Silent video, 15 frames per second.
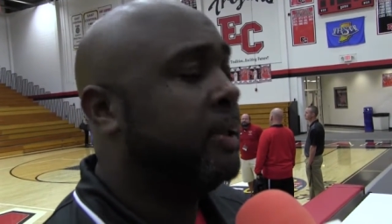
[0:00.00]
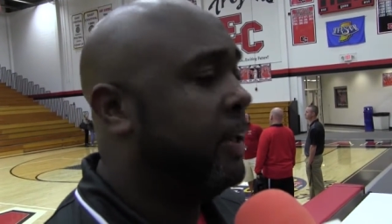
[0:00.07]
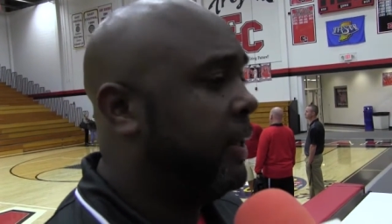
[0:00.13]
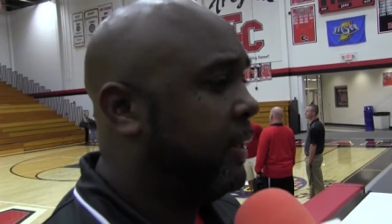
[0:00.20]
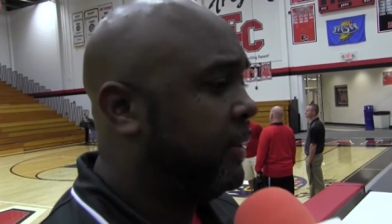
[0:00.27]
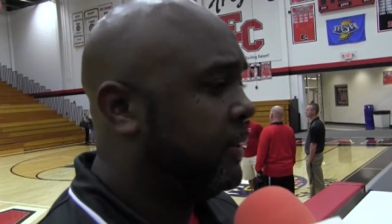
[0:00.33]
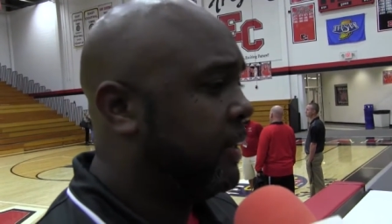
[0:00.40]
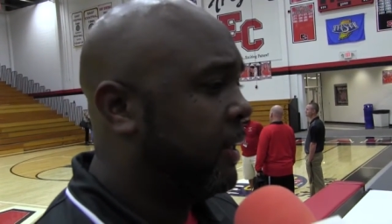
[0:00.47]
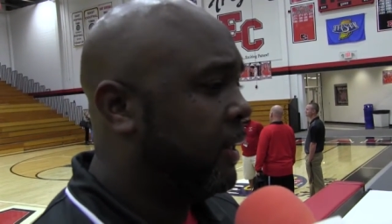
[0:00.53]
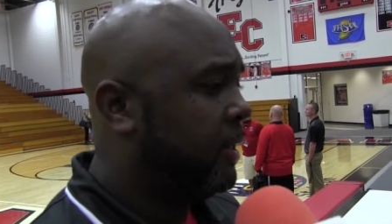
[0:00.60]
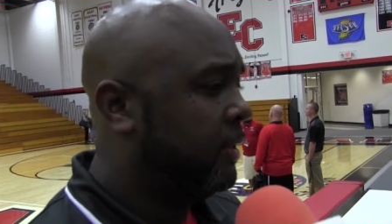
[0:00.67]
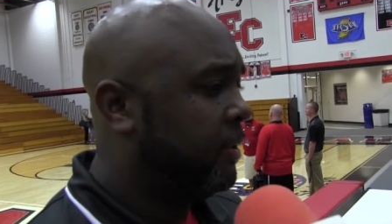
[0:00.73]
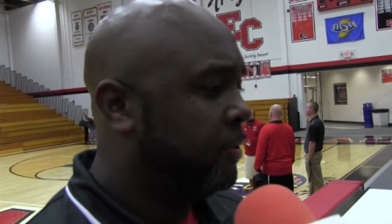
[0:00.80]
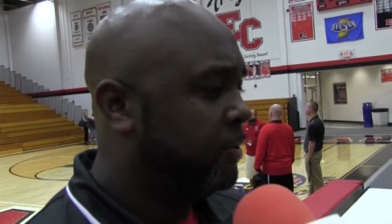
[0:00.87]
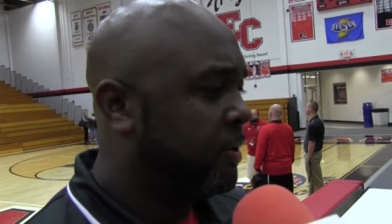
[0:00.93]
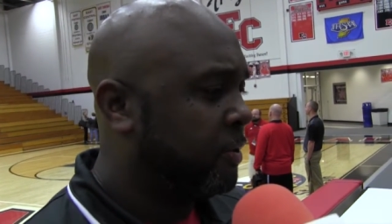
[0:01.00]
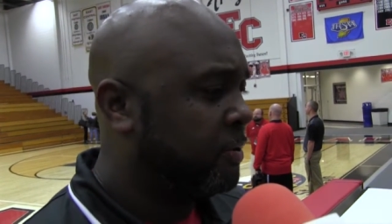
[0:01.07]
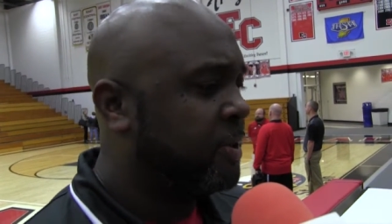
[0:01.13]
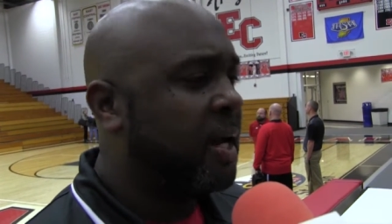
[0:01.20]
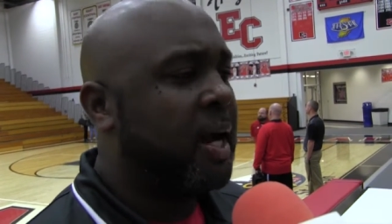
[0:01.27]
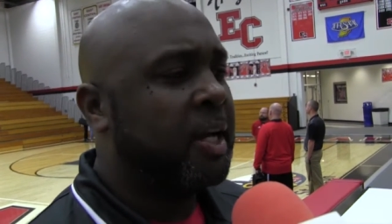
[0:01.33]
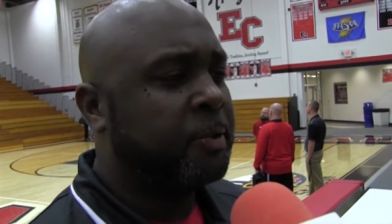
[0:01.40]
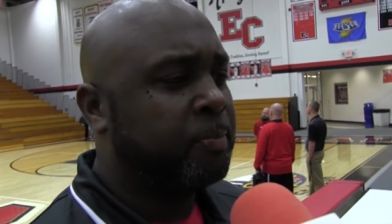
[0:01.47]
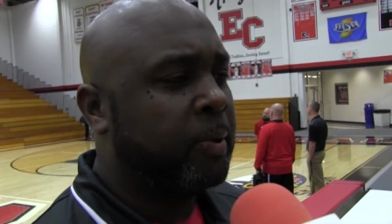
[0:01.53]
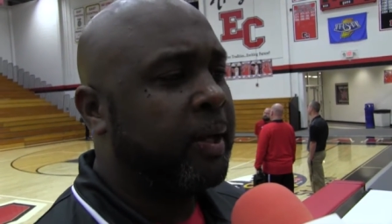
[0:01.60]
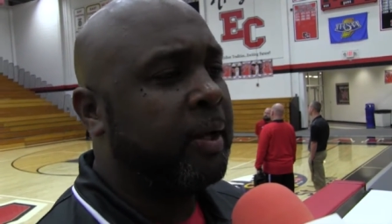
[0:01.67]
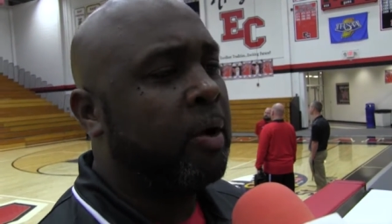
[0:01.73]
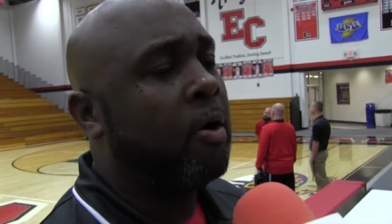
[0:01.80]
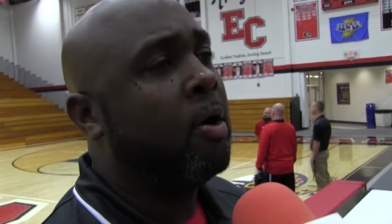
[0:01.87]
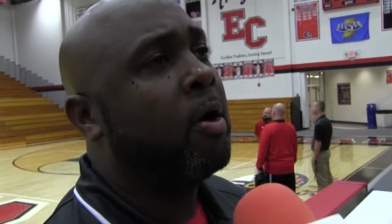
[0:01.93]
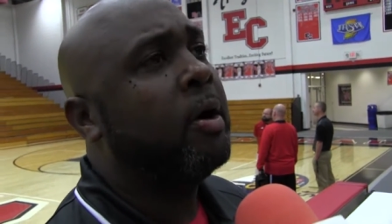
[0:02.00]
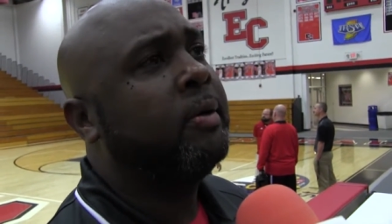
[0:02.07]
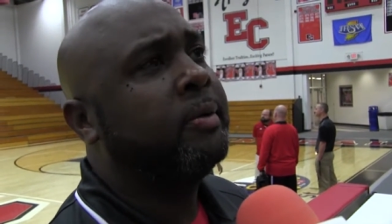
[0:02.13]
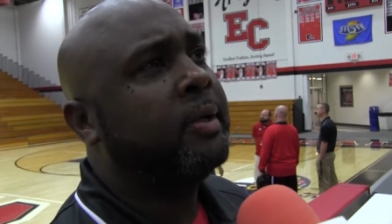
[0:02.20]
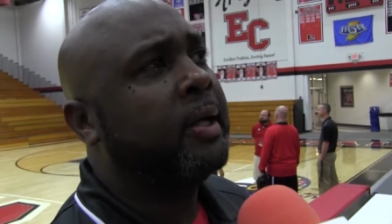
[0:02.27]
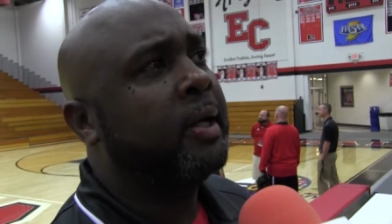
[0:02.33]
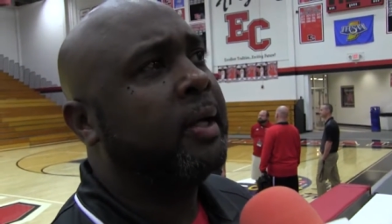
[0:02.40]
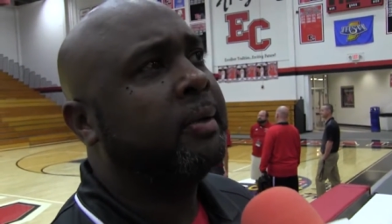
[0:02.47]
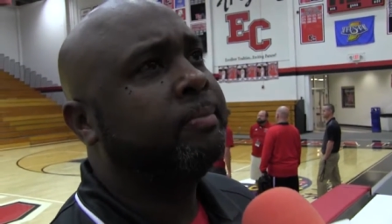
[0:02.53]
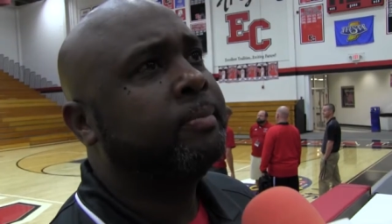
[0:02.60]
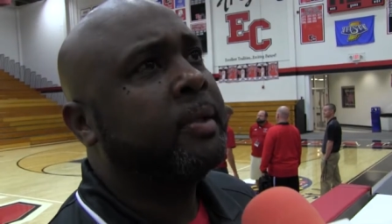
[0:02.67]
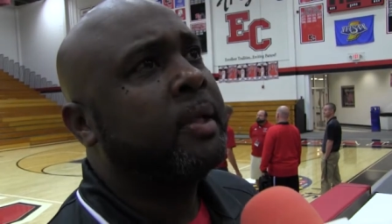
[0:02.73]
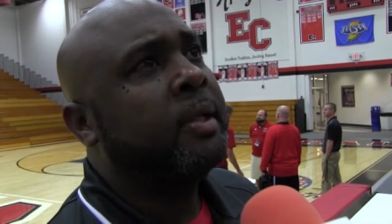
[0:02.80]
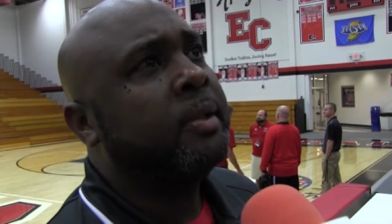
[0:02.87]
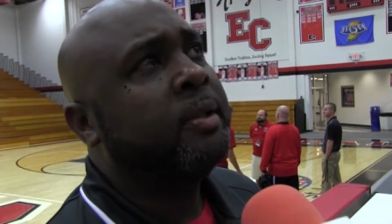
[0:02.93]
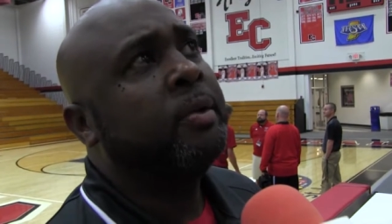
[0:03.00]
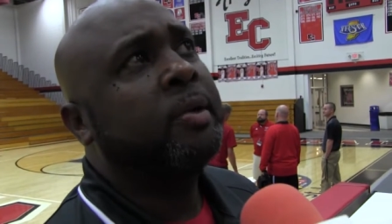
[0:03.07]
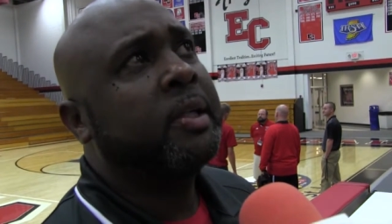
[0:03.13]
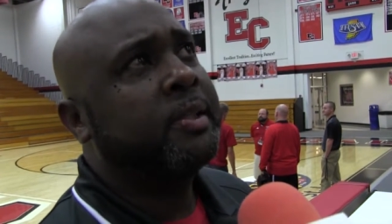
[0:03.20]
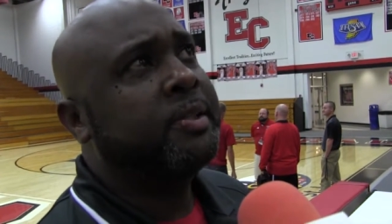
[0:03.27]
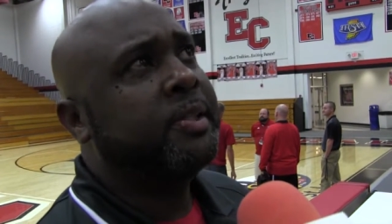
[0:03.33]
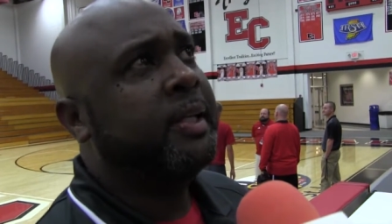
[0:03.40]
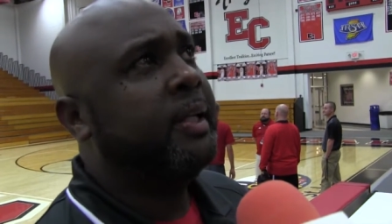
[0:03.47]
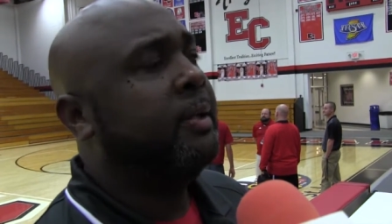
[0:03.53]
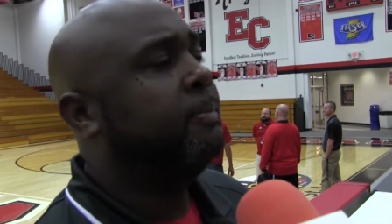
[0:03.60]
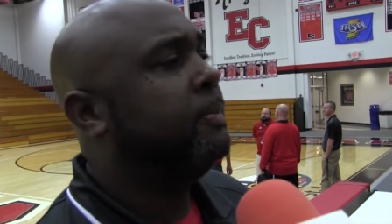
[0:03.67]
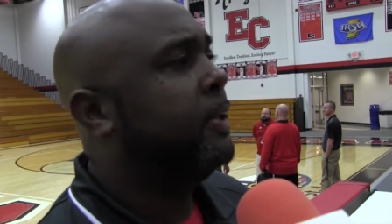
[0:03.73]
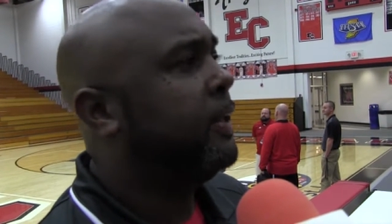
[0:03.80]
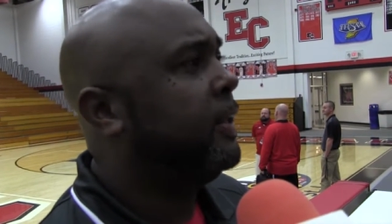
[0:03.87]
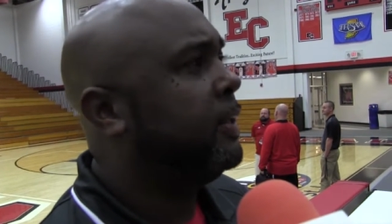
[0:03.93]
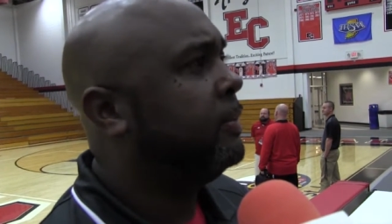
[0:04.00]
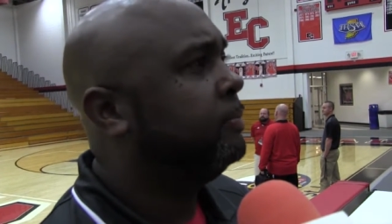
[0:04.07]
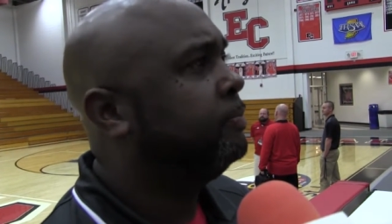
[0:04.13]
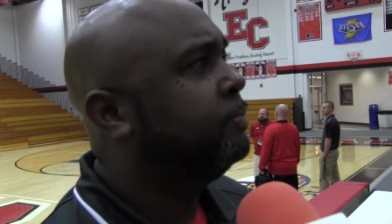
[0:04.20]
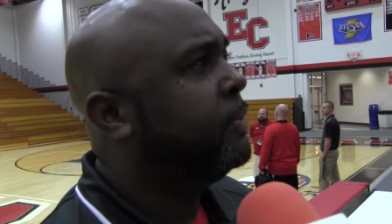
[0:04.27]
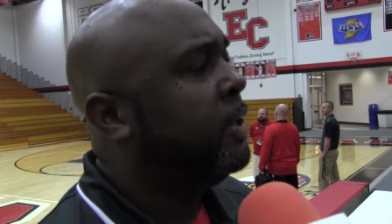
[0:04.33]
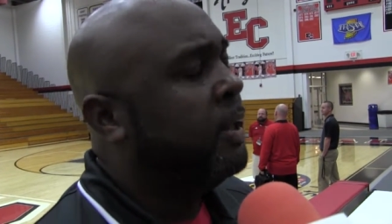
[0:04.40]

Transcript: And uh, those those guys played hard, and they're a good team. Um,